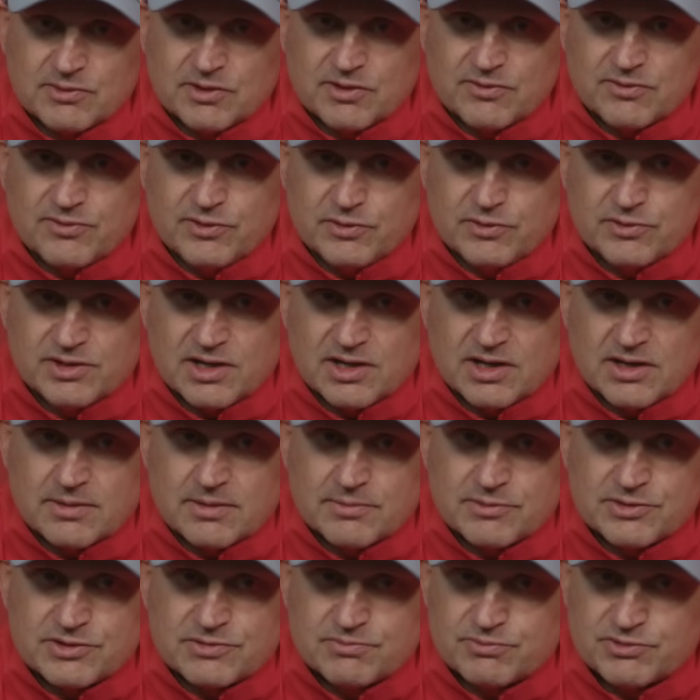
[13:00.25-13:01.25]
about it a few
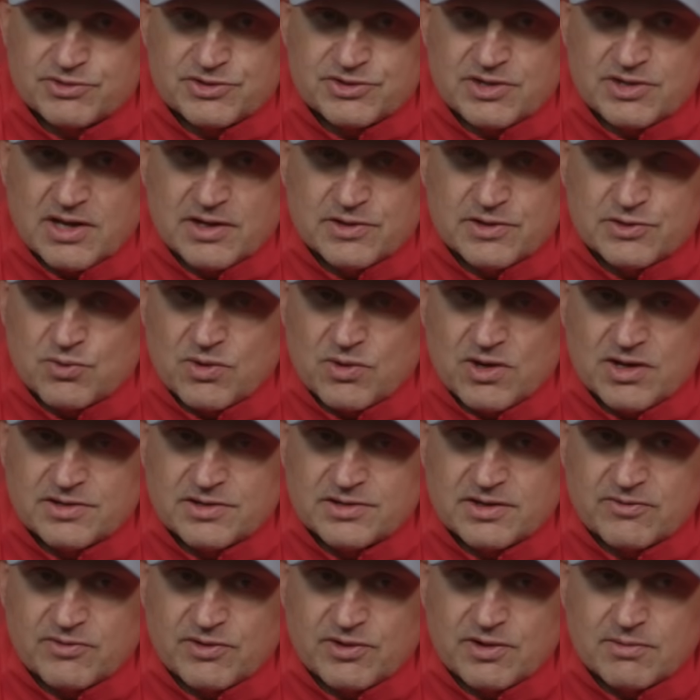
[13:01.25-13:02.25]
times.
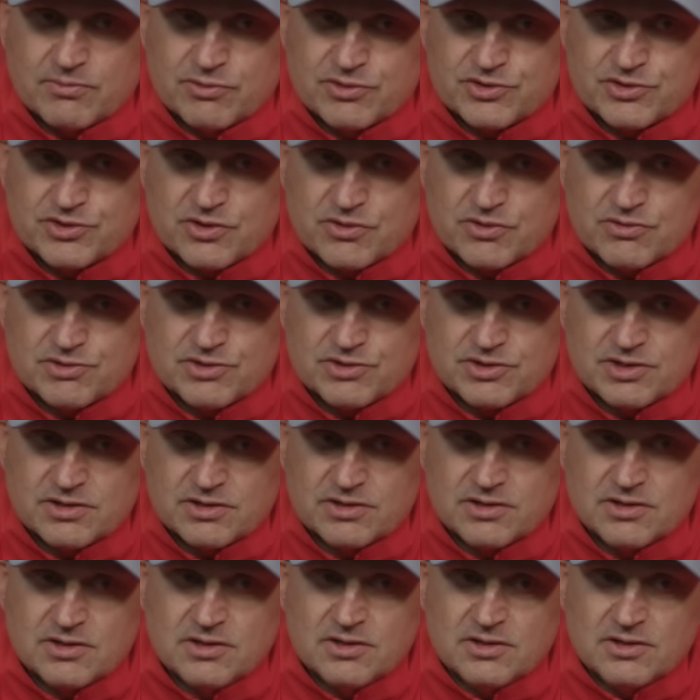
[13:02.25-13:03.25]
Percentage-wise, every number shows you.
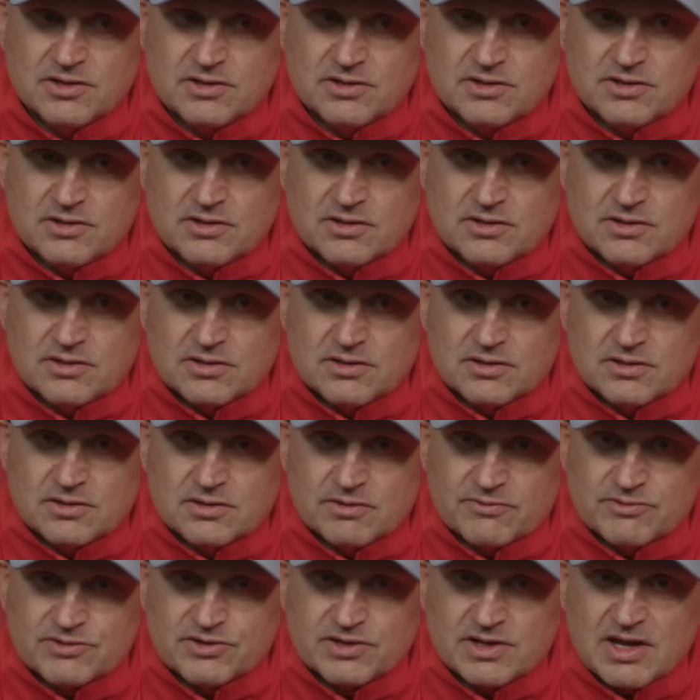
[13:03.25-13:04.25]

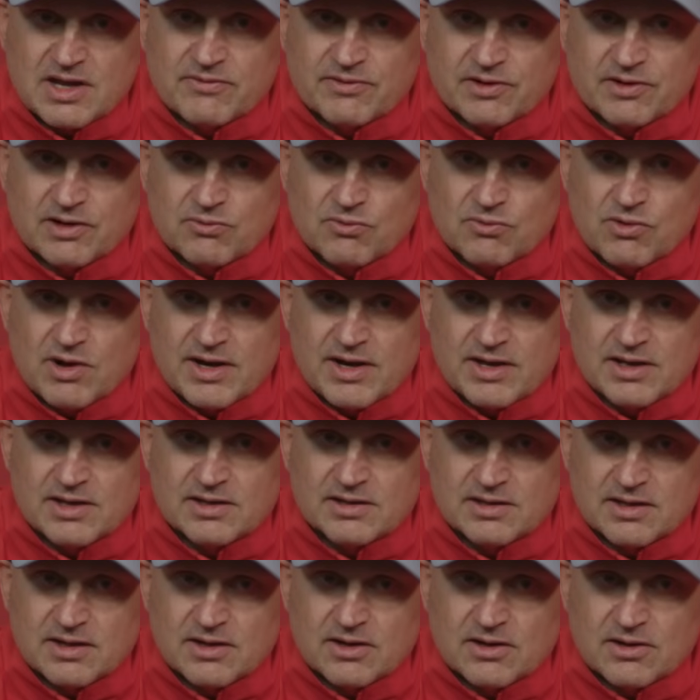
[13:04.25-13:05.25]
Obviously, having a righty
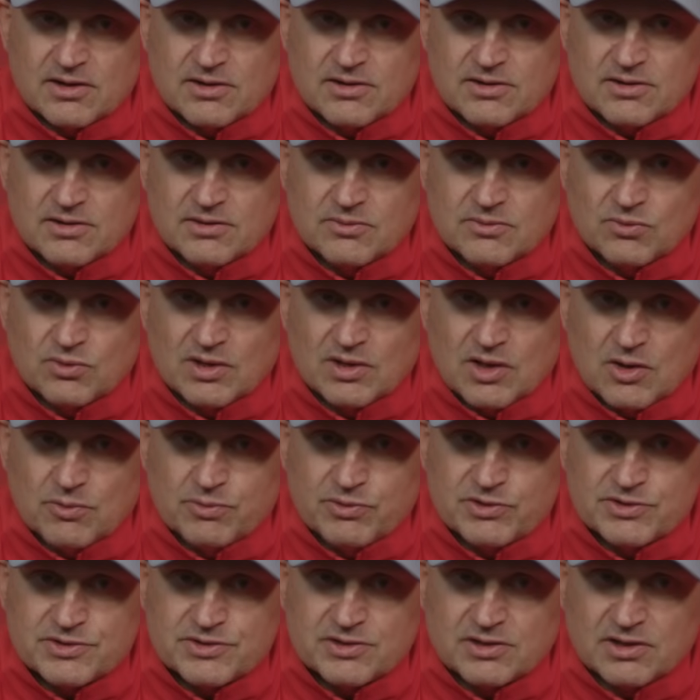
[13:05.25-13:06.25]
in there will
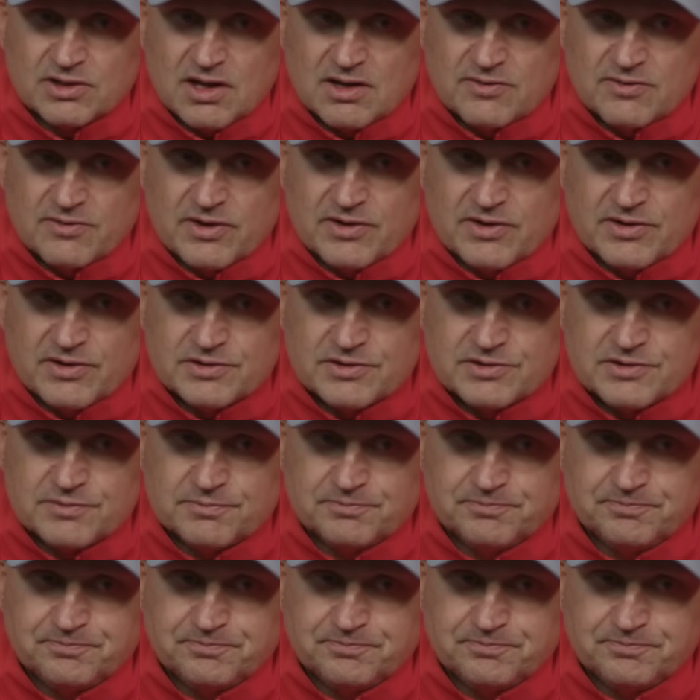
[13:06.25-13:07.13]
help us in a lot of areas.